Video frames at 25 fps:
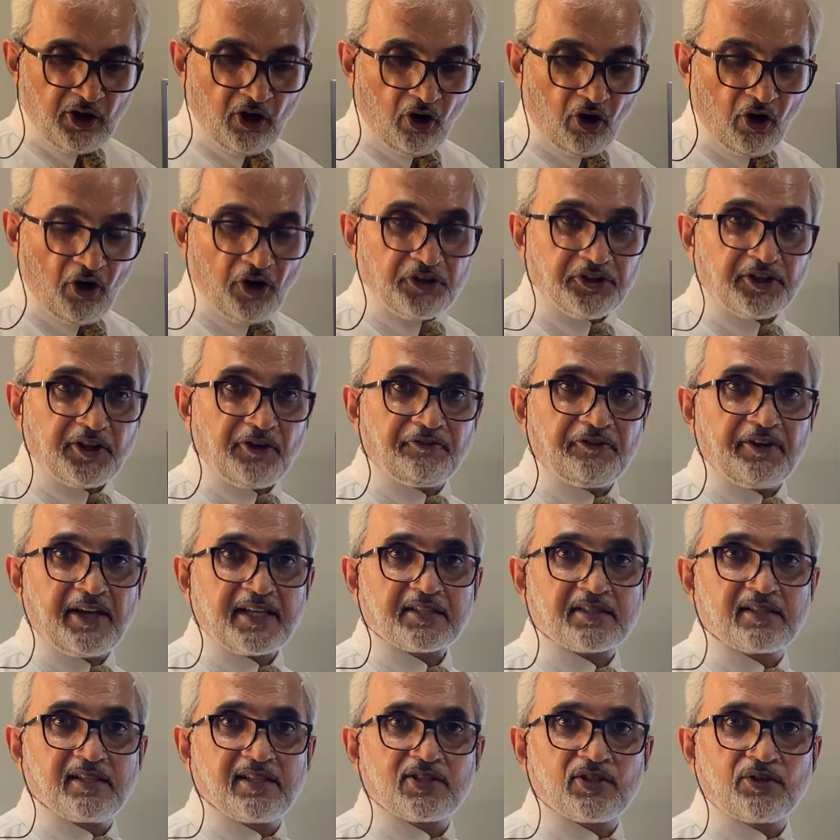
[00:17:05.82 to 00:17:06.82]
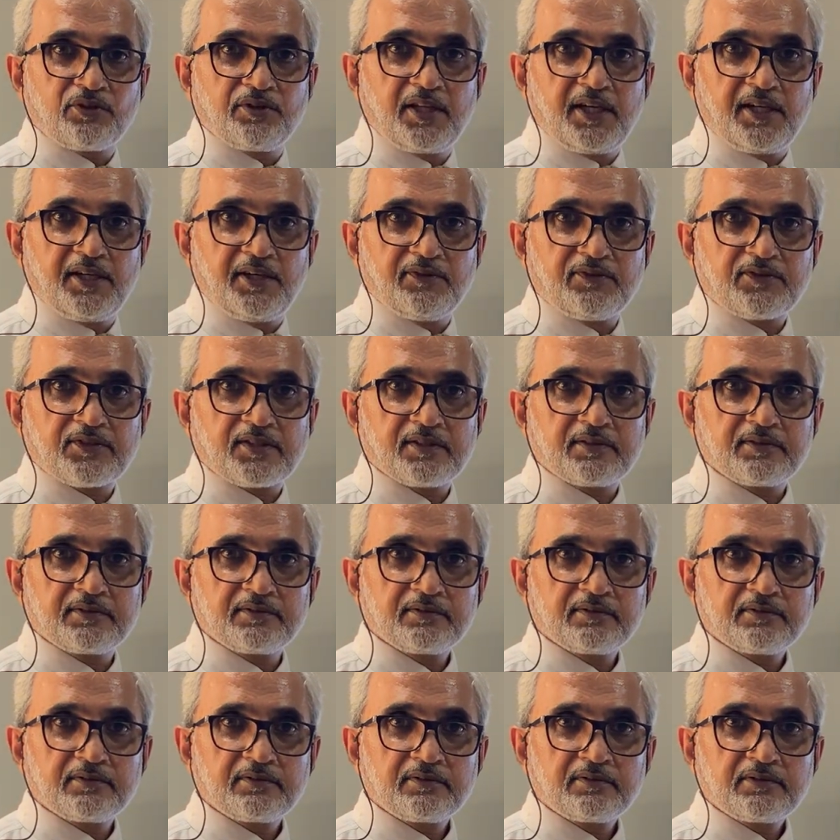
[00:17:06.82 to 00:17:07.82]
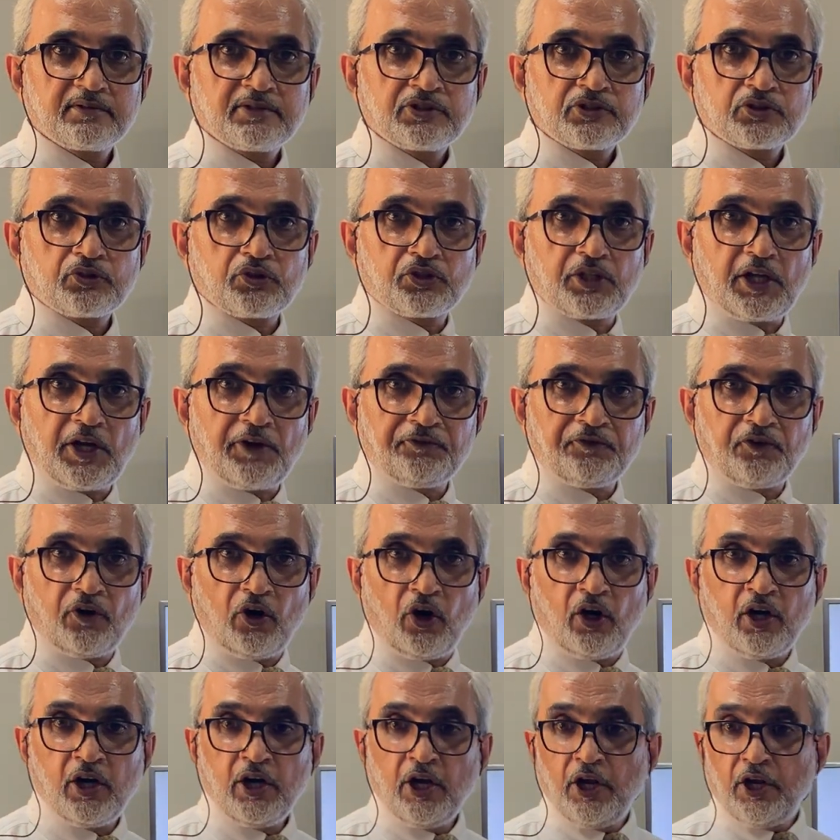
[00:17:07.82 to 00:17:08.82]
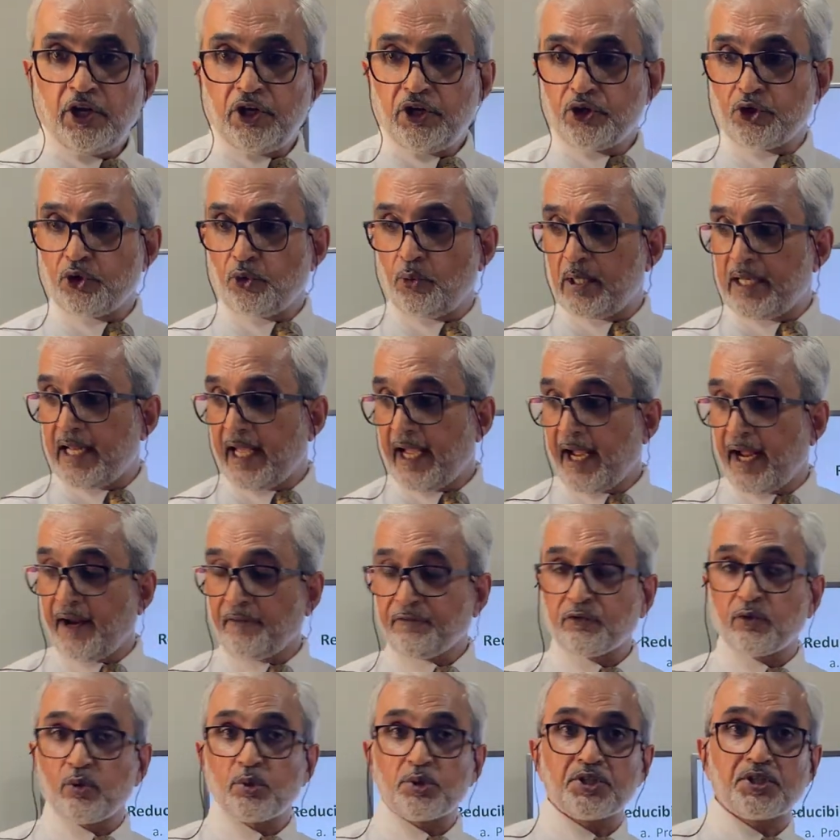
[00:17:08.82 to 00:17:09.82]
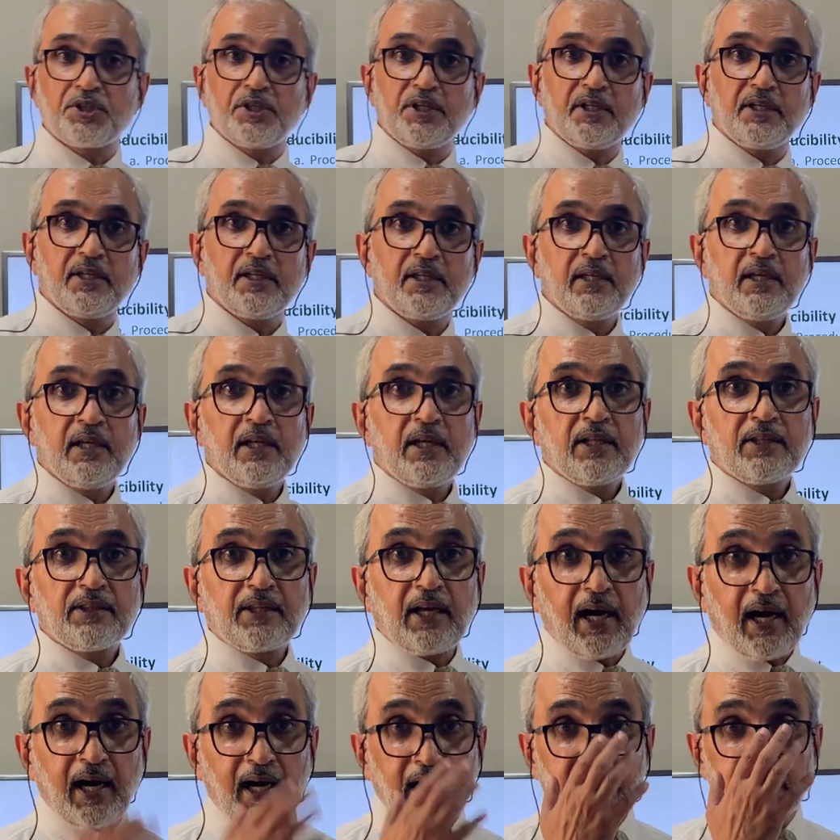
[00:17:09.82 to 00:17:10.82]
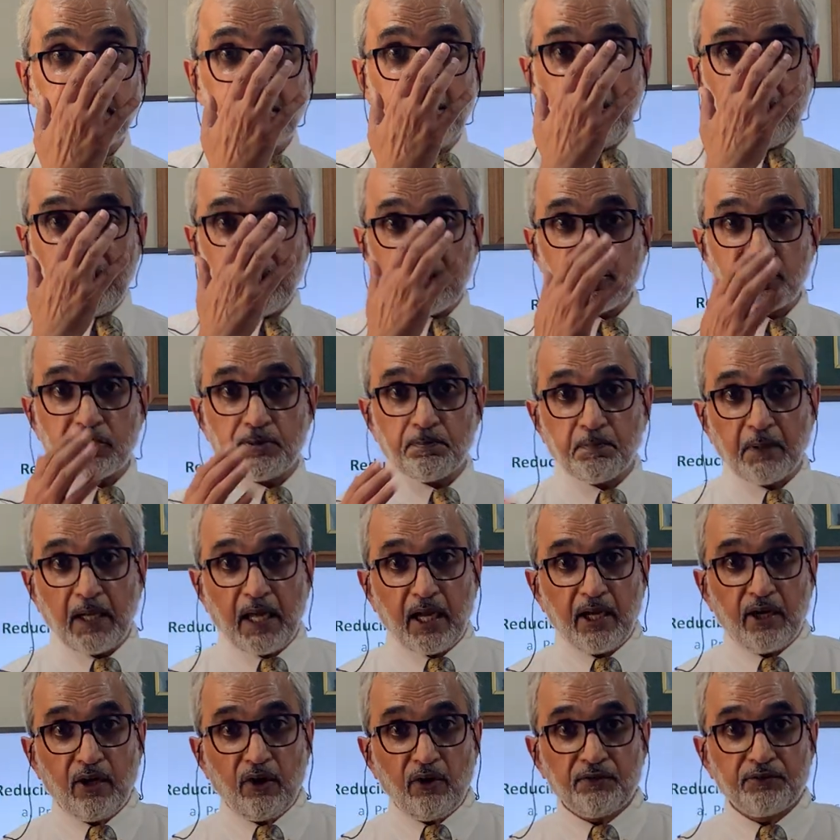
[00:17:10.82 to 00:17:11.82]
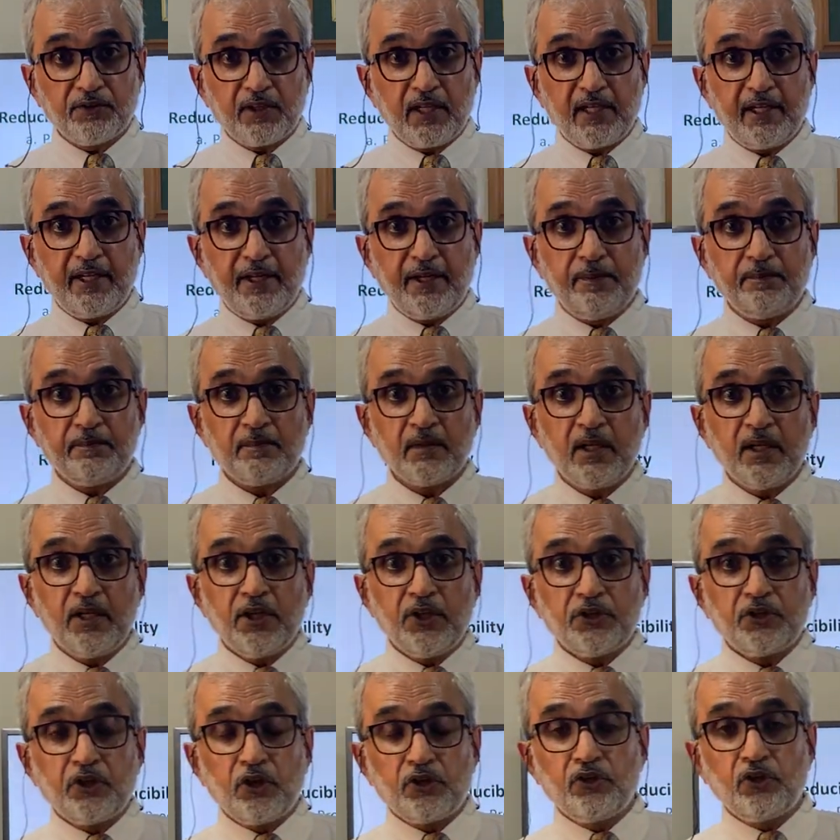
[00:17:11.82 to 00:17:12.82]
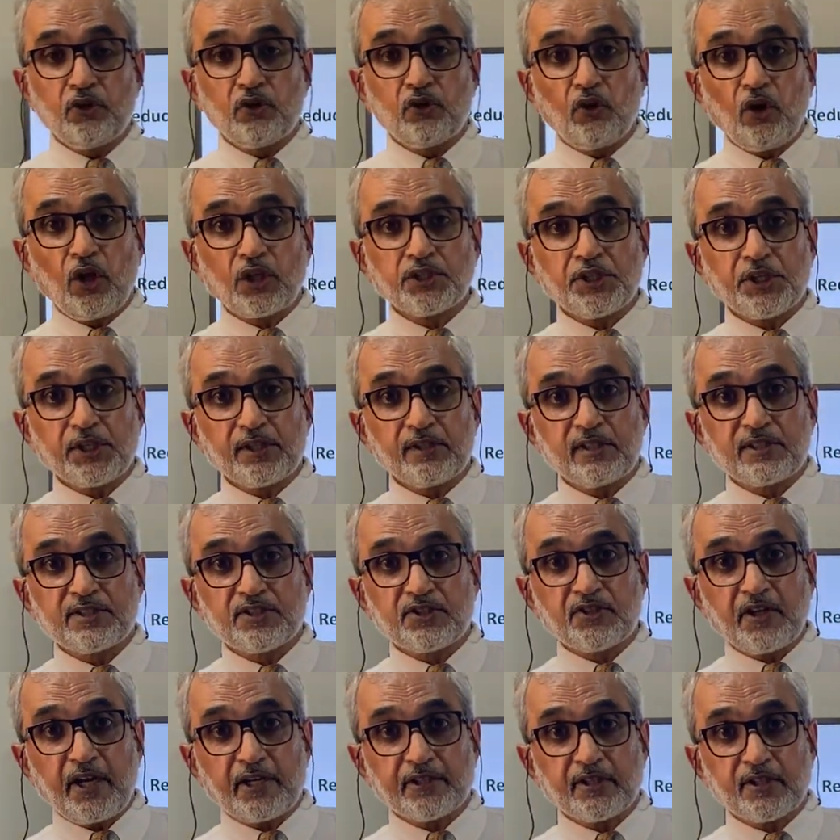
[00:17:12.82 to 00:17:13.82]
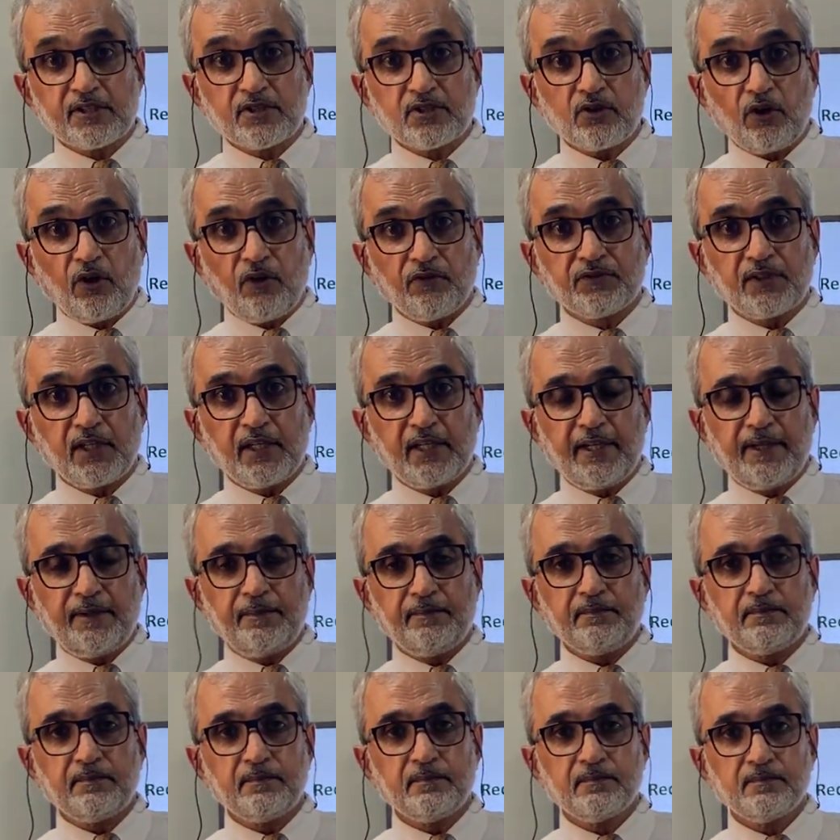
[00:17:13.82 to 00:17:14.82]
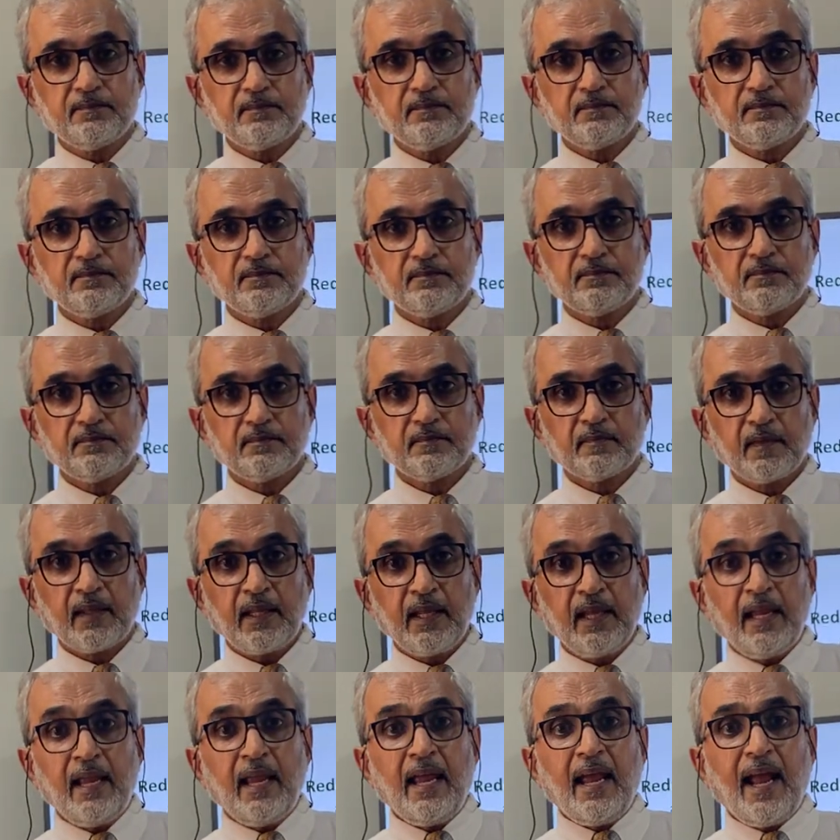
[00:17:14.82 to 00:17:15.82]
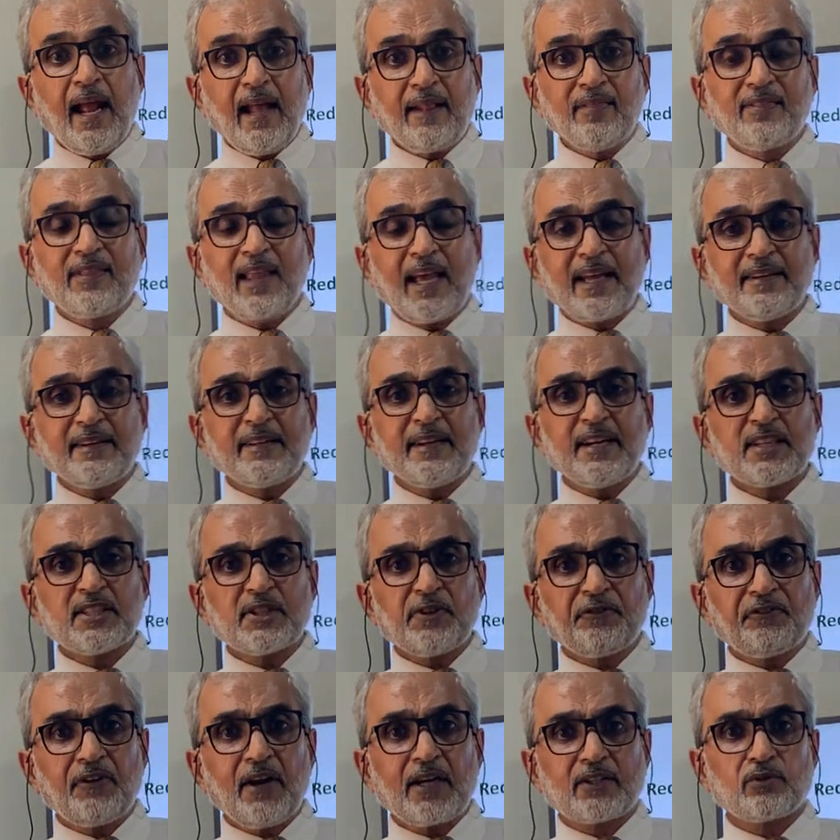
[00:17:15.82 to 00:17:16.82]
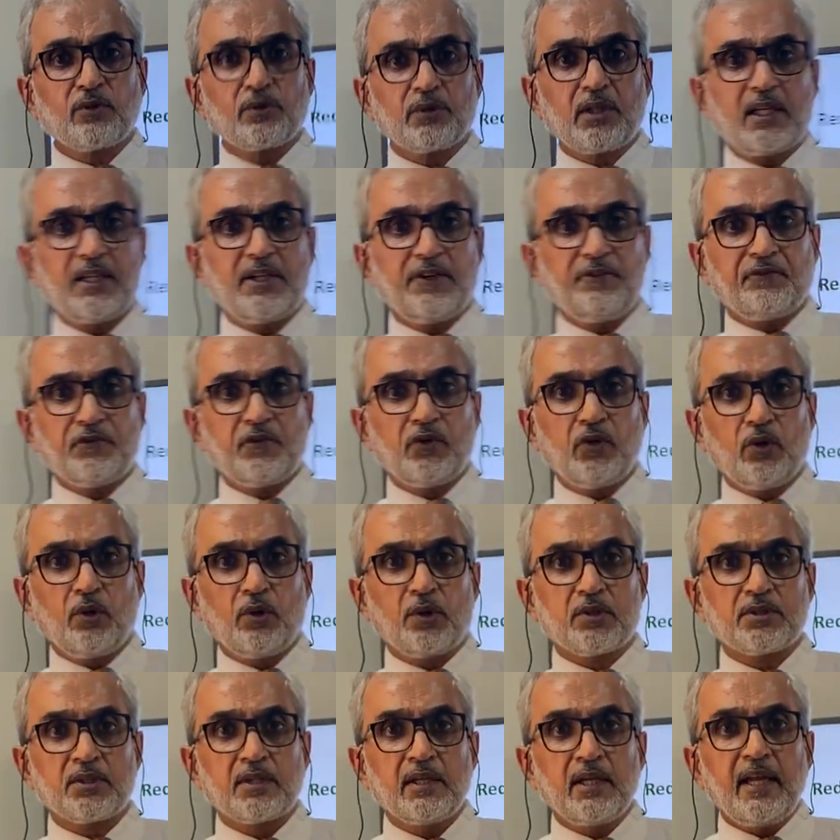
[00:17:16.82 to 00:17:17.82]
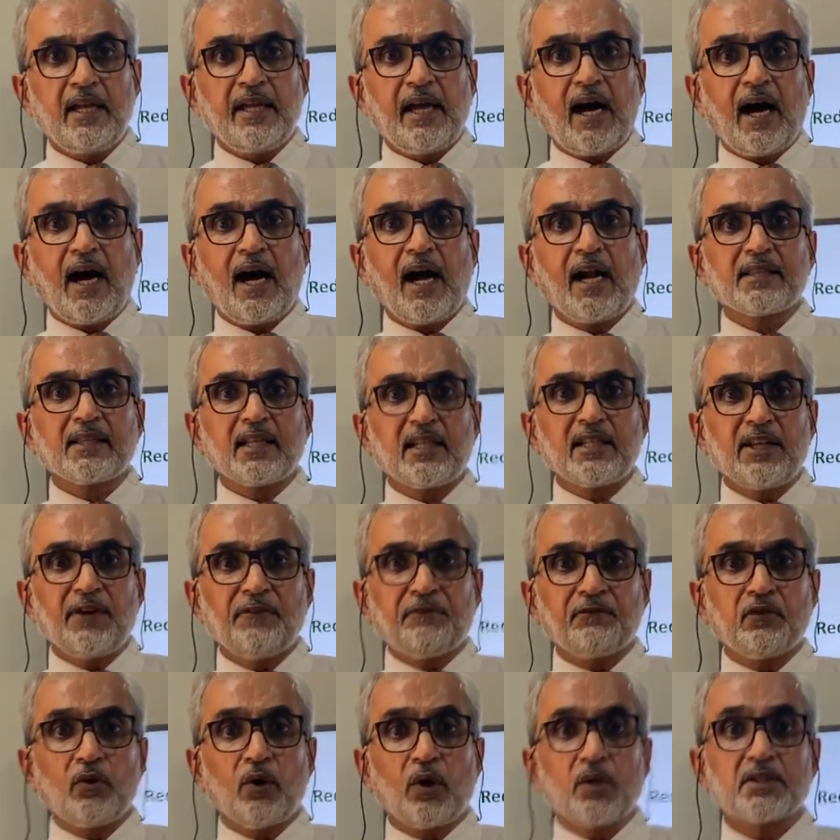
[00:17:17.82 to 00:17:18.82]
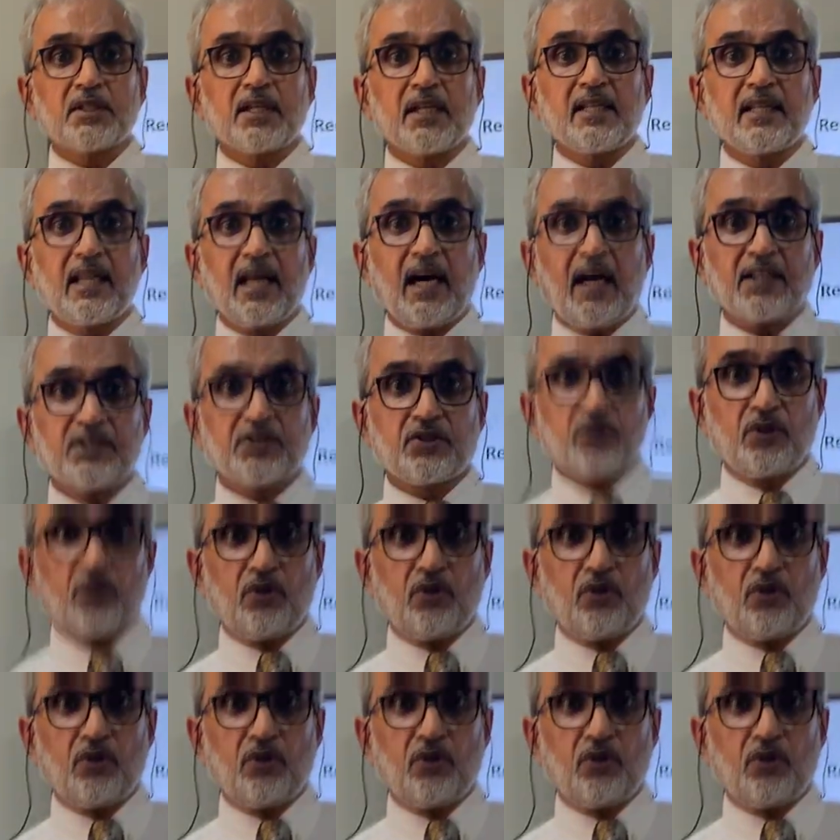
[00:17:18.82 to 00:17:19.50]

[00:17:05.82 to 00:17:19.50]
on the vessels and nerves. So therefore, you will have to see the arterial supply of the limb, the neurological status of the limb, and then its effect on the lymph nodes. Are the lymph nodes enlarged